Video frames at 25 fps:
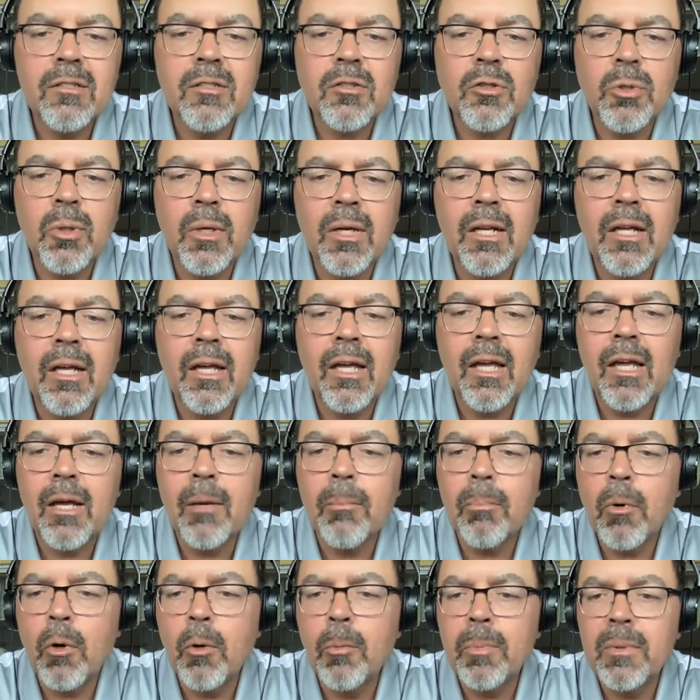training
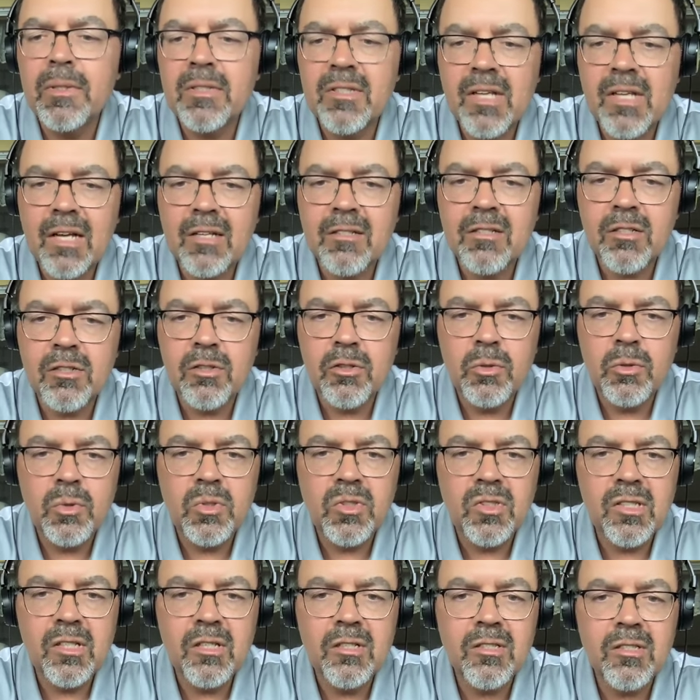camp opens, as a new
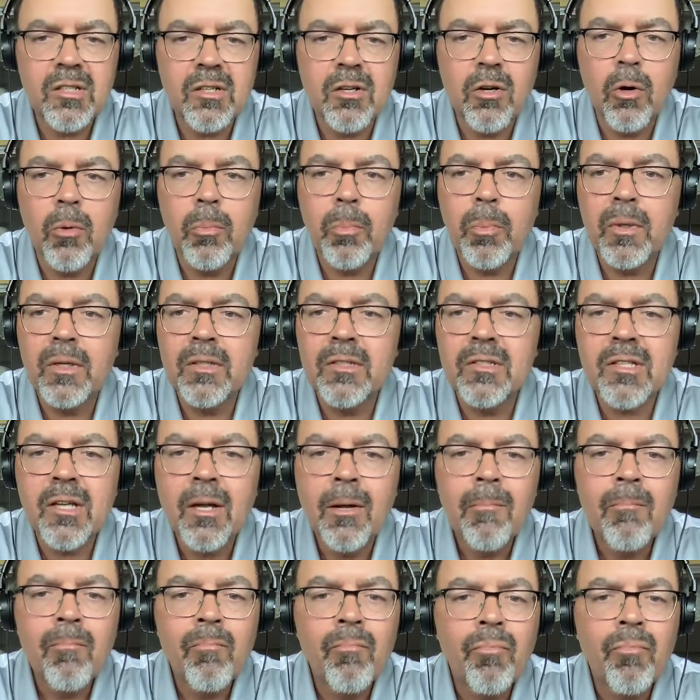season opens.